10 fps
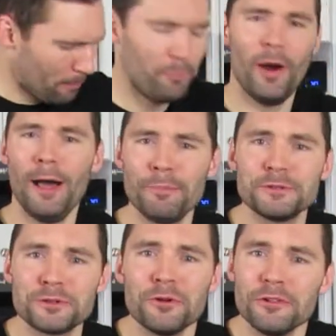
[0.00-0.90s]
PAW
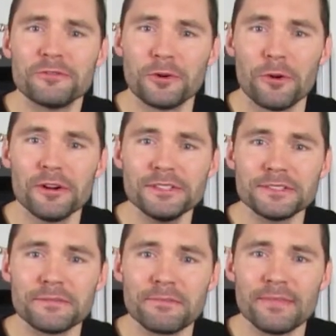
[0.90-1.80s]
Patrol, of
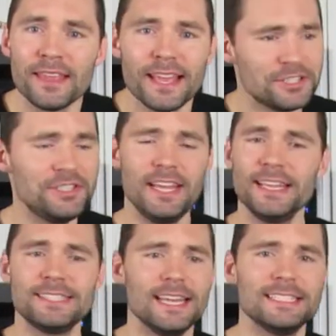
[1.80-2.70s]
course. And she
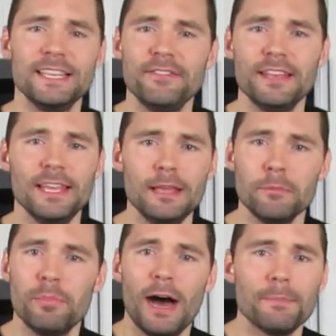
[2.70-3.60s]
takes that DVD,
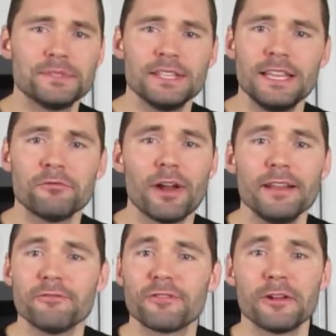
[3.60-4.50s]
pops it in right
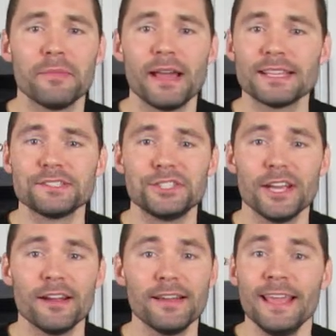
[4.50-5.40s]
in front of Micah's
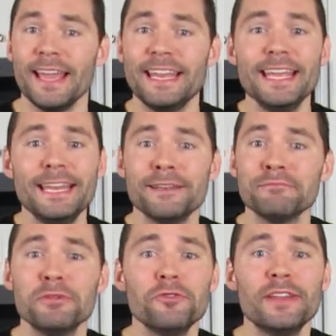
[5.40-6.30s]
chair, and he
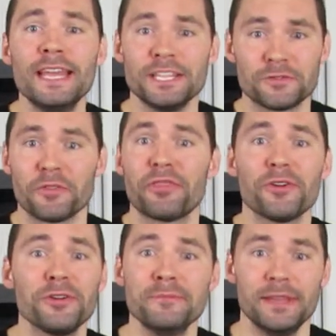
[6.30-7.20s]
didn't move an inch for
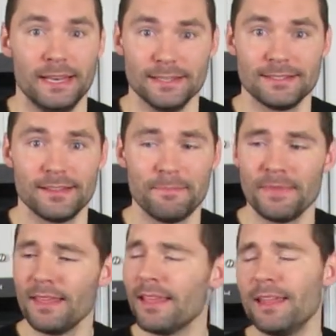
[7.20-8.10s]
30 minutes.
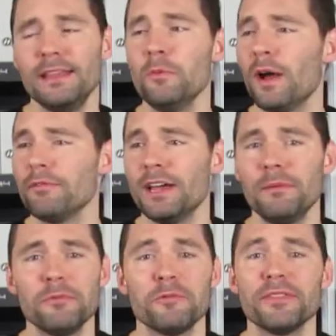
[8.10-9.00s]
And he wound
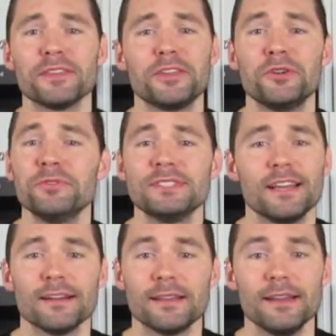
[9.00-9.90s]
up with the cutest
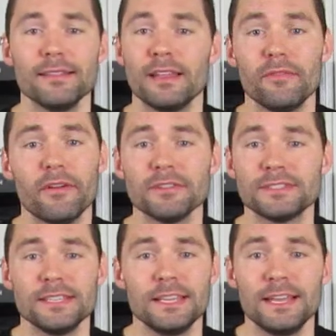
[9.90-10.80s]
haircut that I've ever
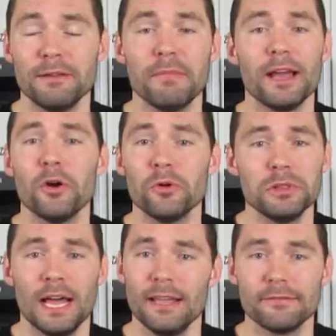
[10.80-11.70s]
seen in my whole
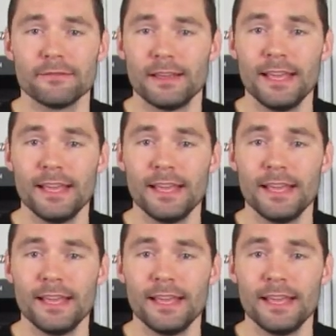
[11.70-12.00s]
life.